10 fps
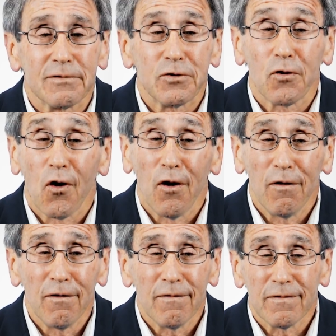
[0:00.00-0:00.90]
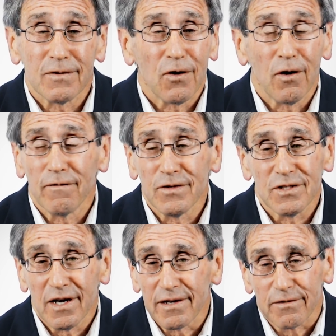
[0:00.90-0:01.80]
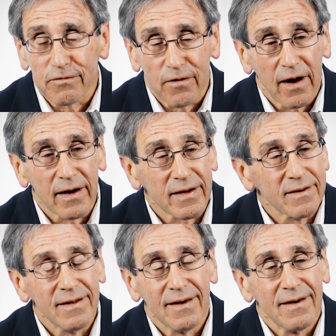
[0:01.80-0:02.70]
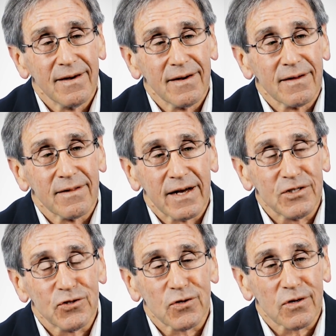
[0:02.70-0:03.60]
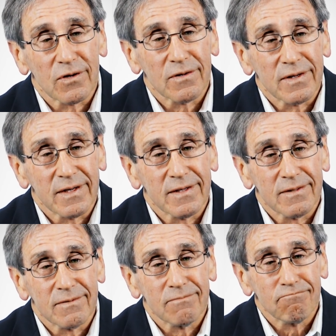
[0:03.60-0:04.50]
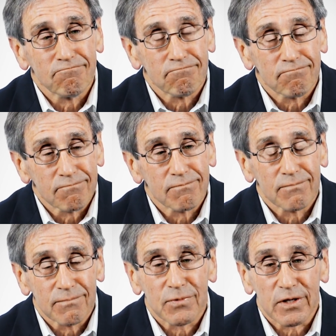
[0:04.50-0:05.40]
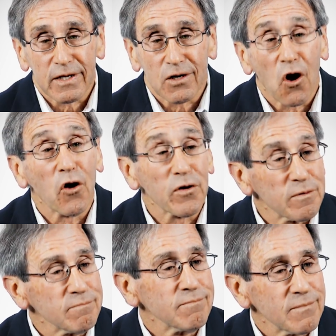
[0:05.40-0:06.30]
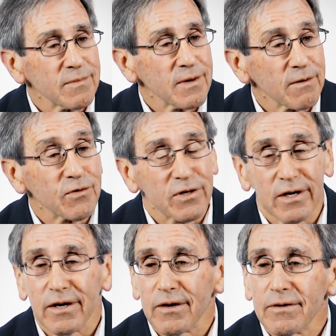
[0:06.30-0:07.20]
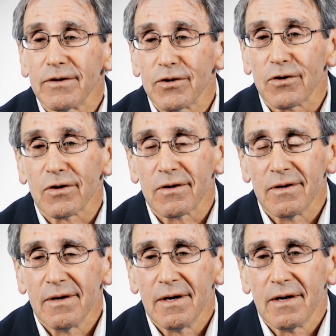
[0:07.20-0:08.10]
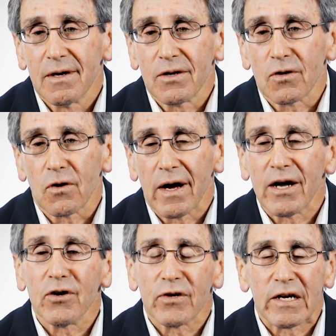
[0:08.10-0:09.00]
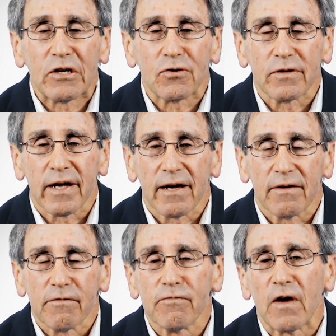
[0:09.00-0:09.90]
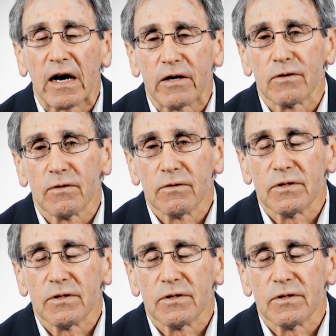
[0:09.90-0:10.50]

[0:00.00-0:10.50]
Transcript: you all of a sudden find that you're in the autumn of the year. You're entering into that final